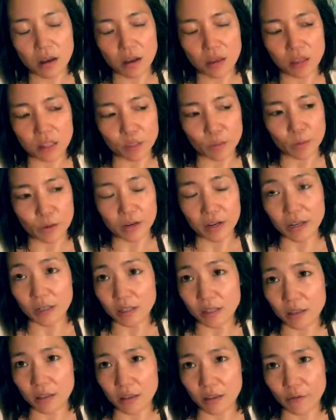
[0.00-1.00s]

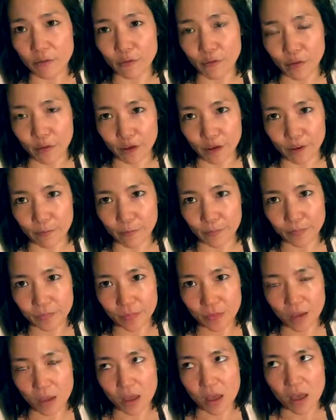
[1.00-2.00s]
experience freedom.
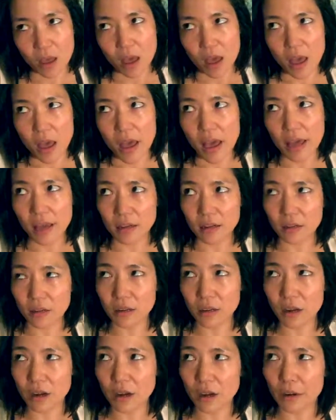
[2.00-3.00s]
And